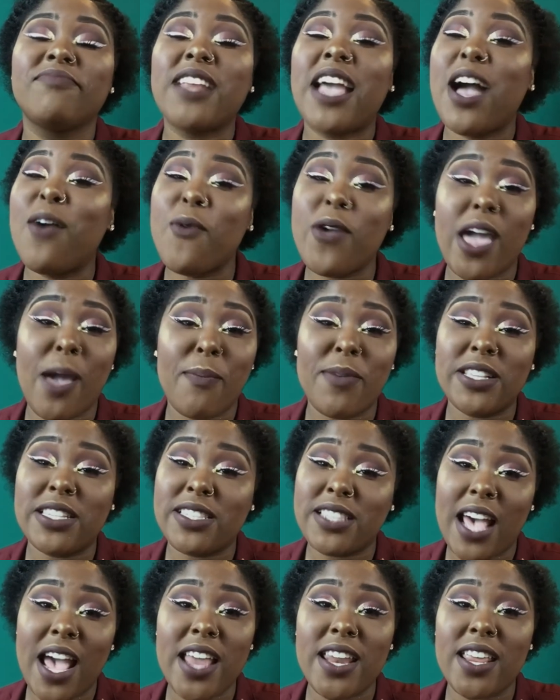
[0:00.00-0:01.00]
I wake up
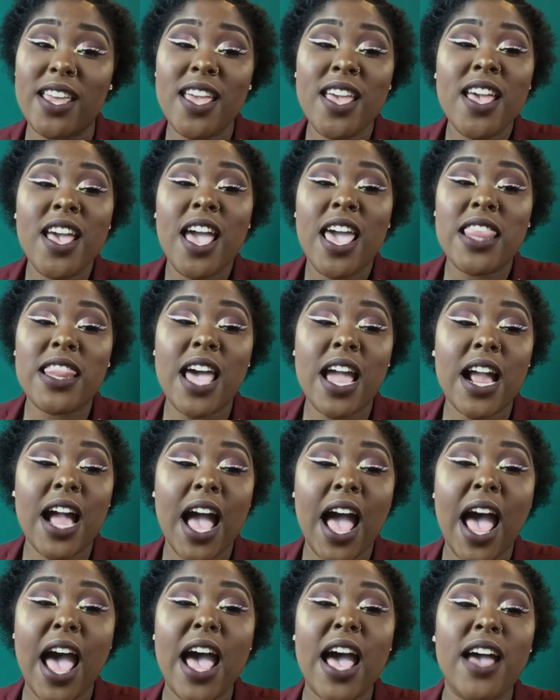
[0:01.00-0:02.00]
excited, like
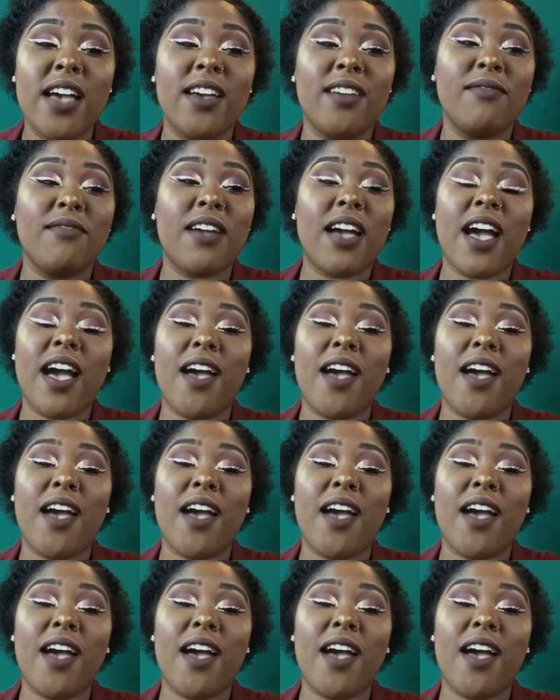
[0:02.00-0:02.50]
I'm